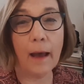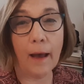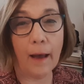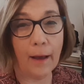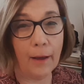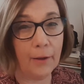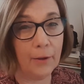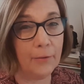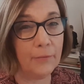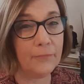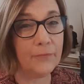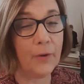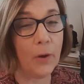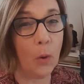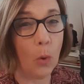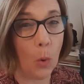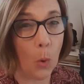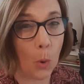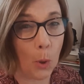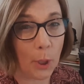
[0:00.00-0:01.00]
of
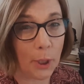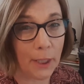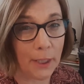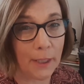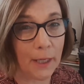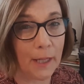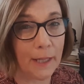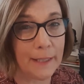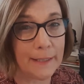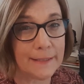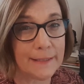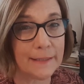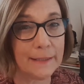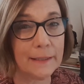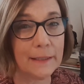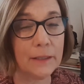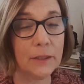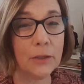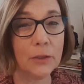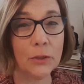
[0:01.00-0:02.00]

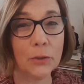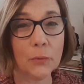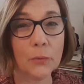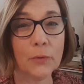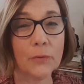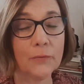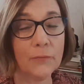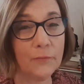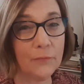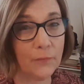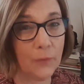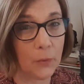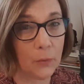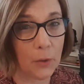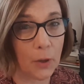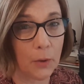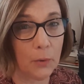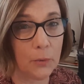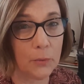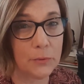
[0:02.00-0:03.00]
organizing your
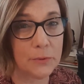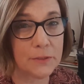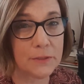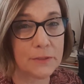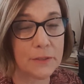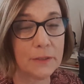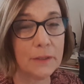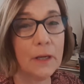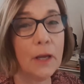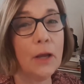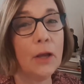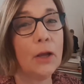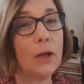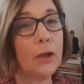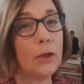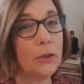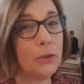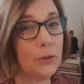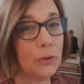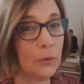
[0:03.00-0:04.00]
photos,
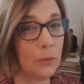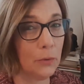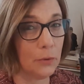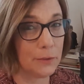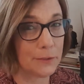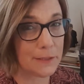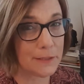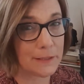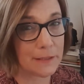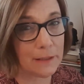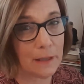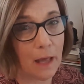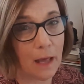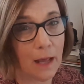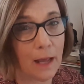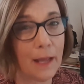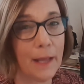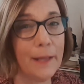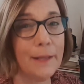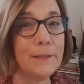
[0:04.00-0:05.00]
your
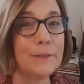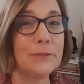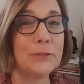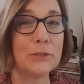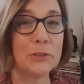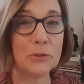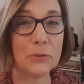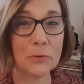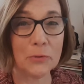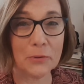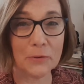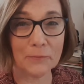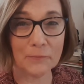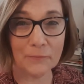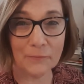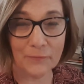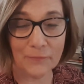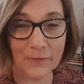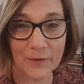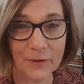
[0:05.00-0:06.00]
slides, your
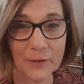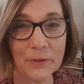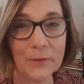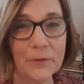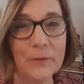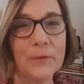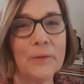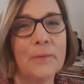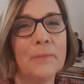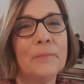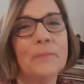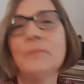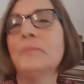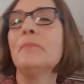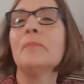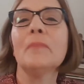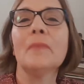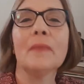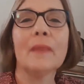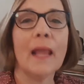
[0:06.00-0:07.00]
film,
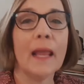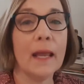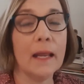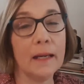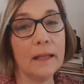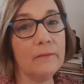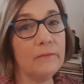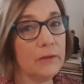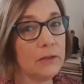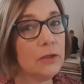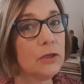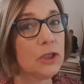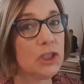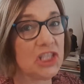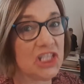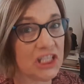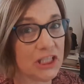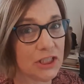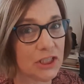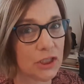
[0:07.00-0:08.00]
and even your
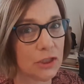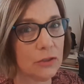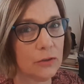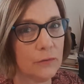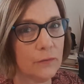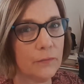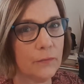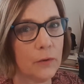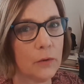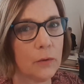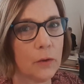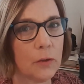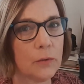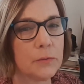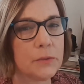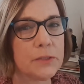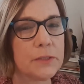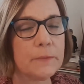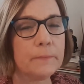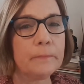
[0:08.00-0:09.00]
digital
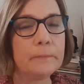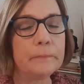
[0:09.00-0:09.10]
photos.